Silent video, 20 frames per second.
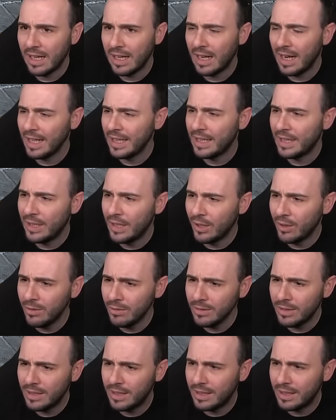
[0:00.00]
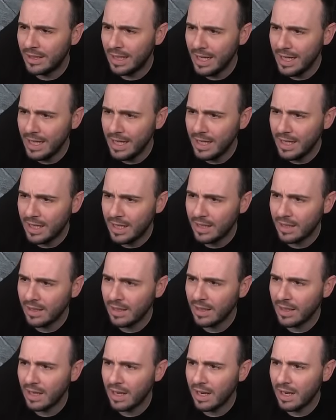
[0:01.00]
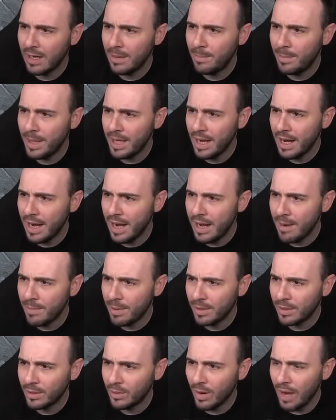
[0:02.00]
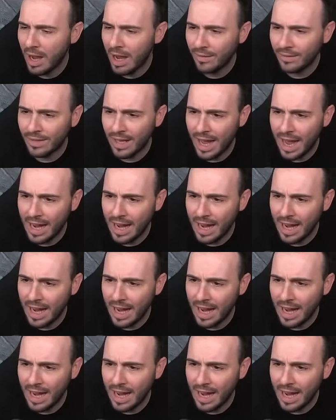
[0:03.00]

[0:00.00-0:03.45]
I don't think I'll be able to have the